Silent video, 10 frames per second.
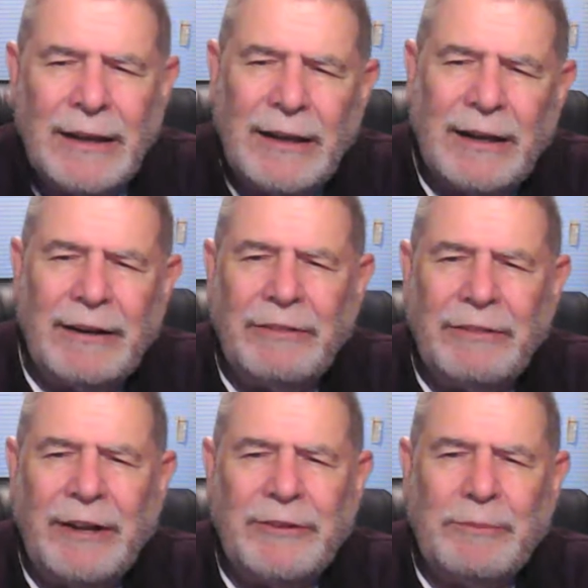And I
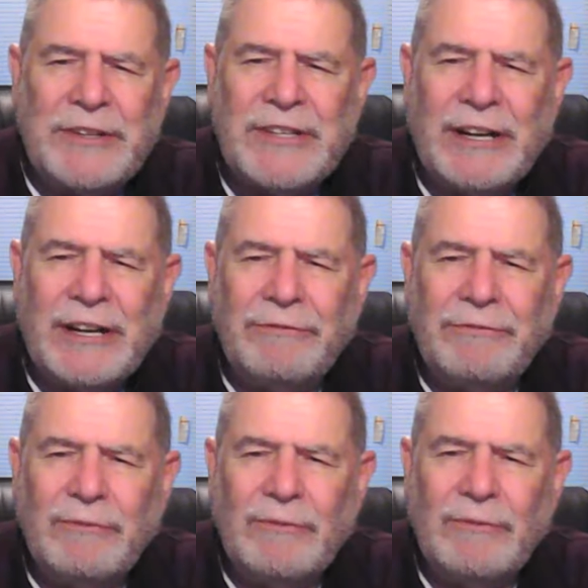thought to myself,
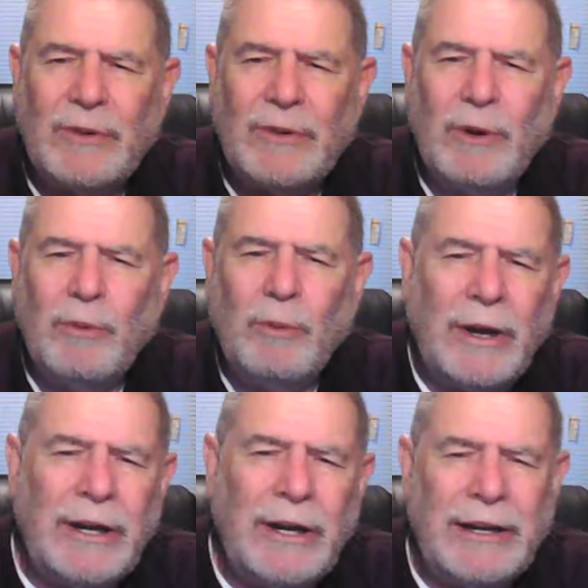
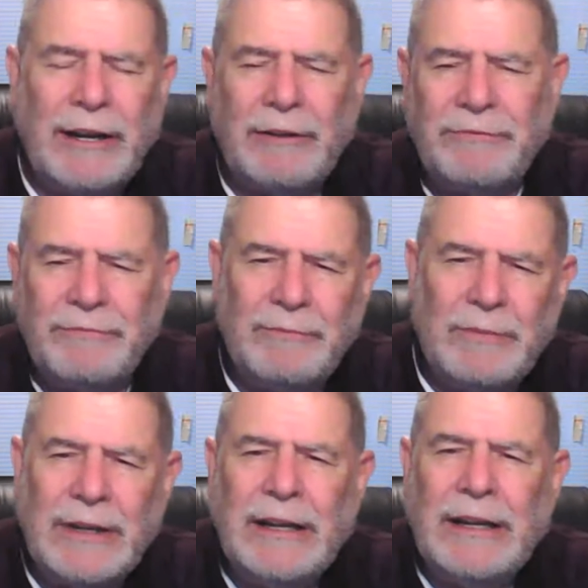what if
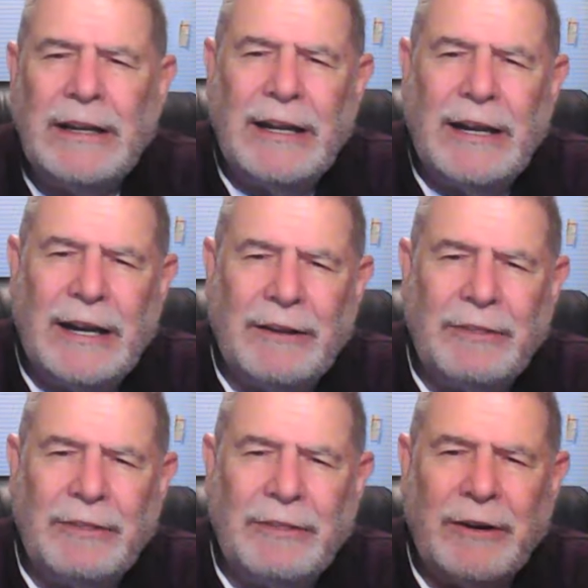
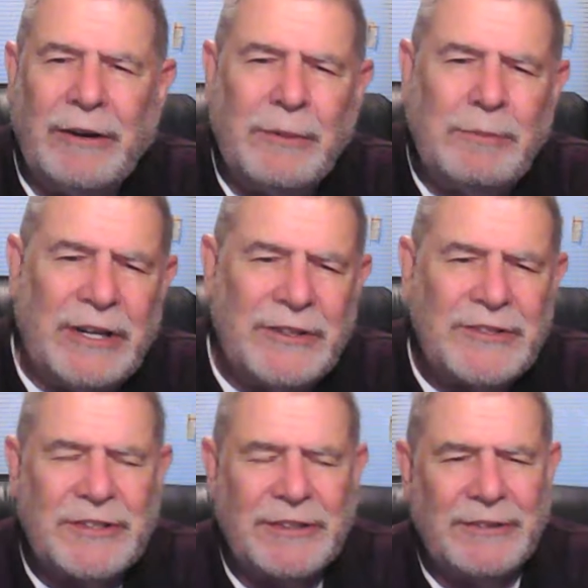the mark of the
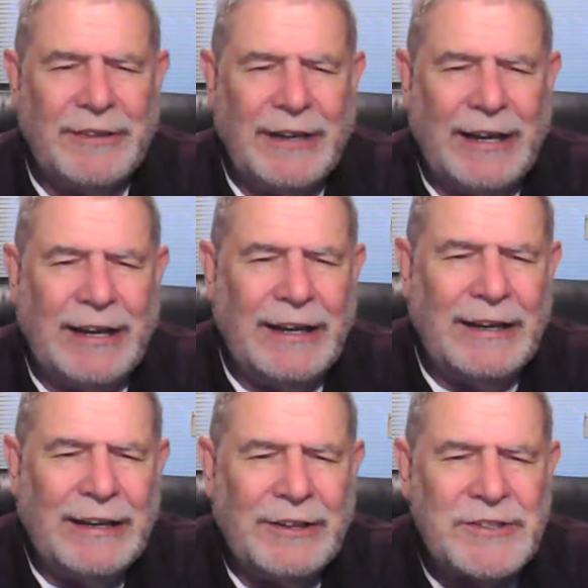beast
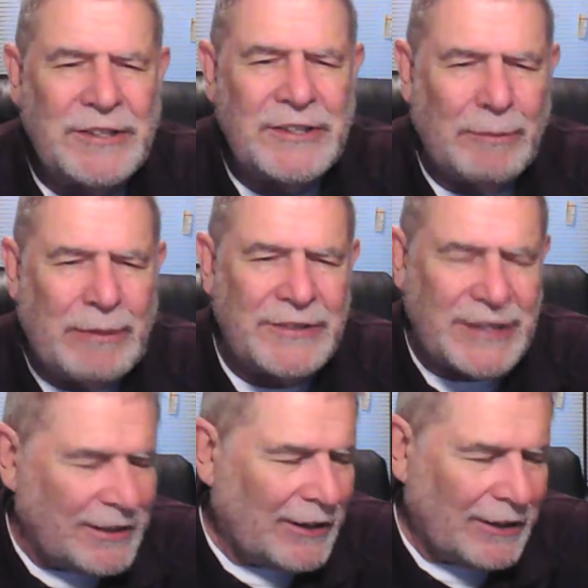isn't about
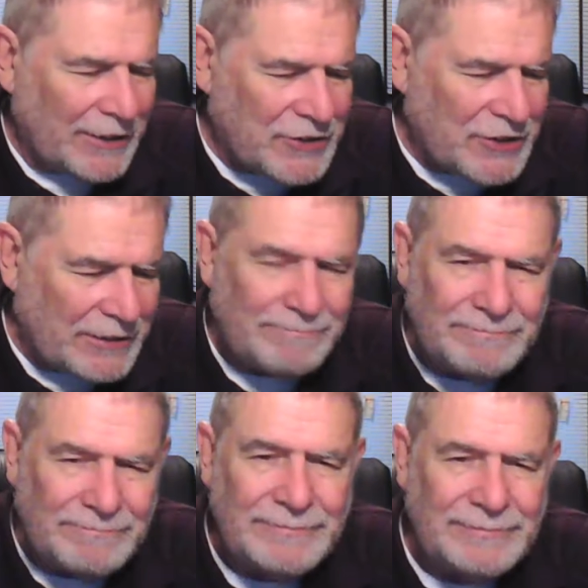technology?
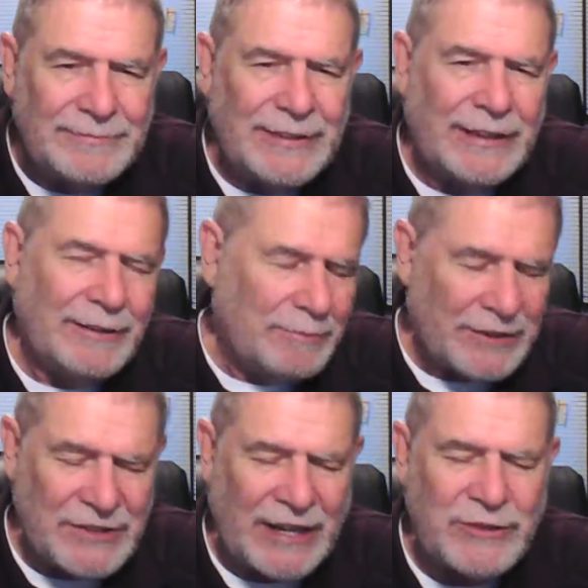
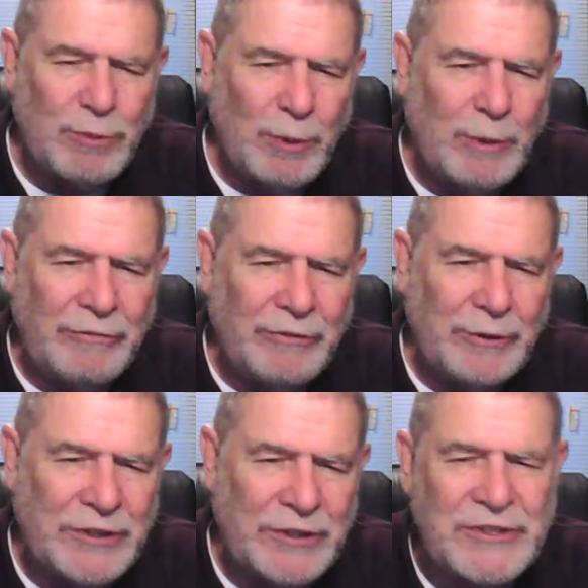Because that's where we
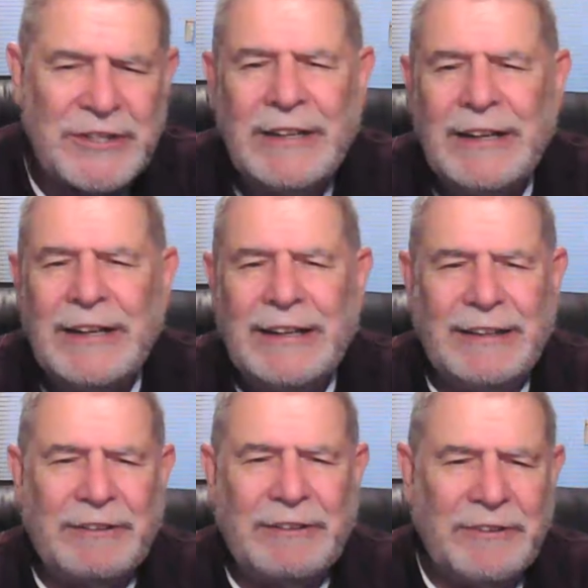focused
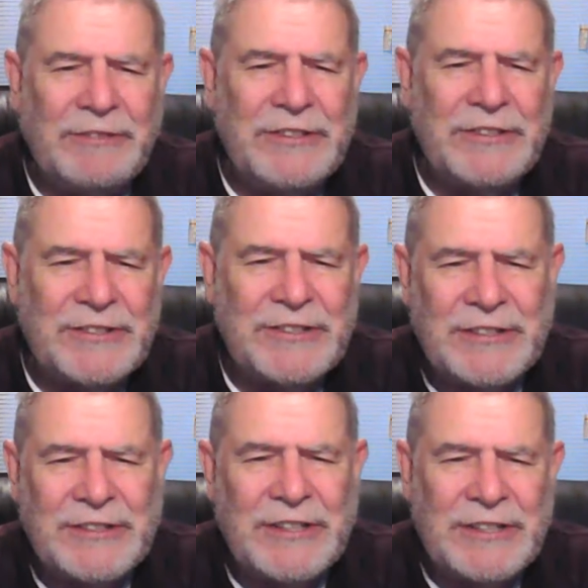in the 50s and
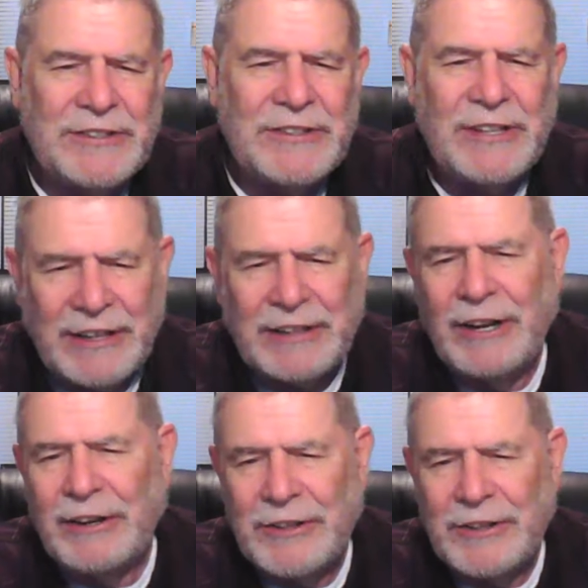60s, the
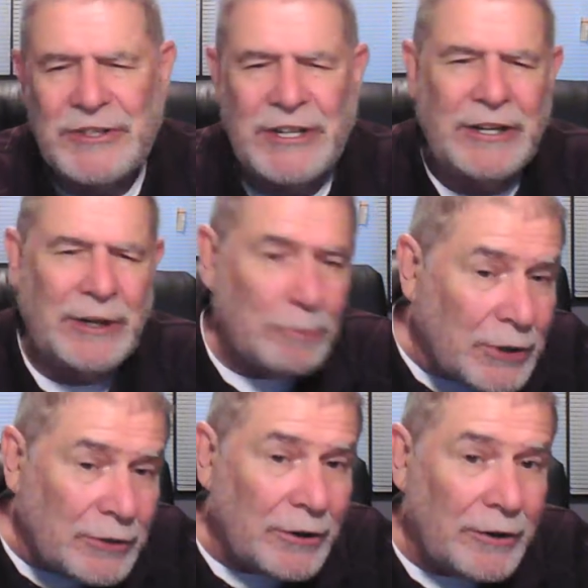technology,
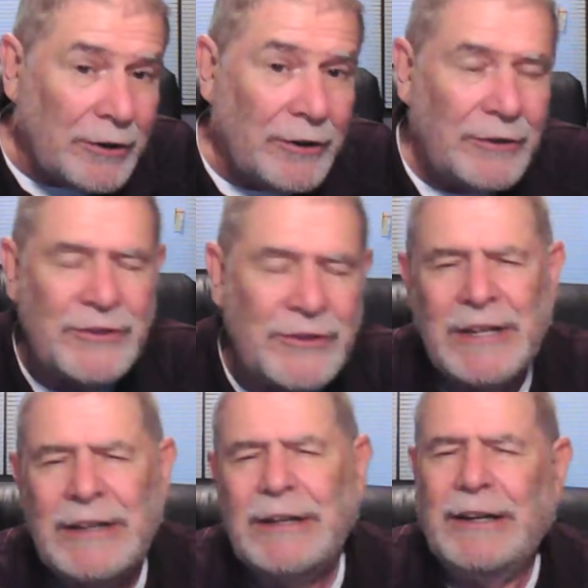computers,
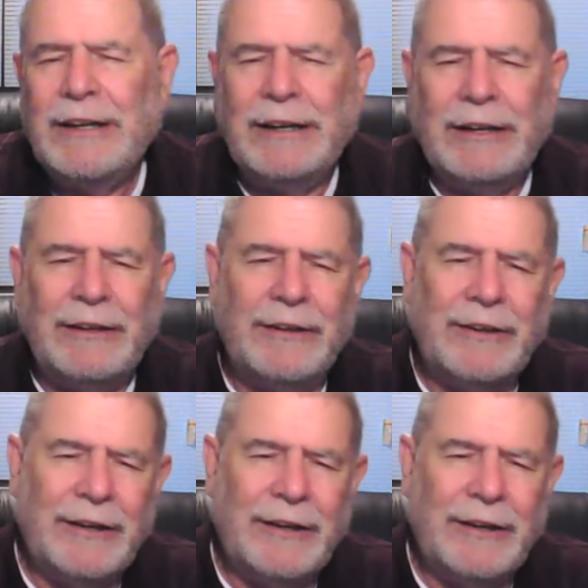and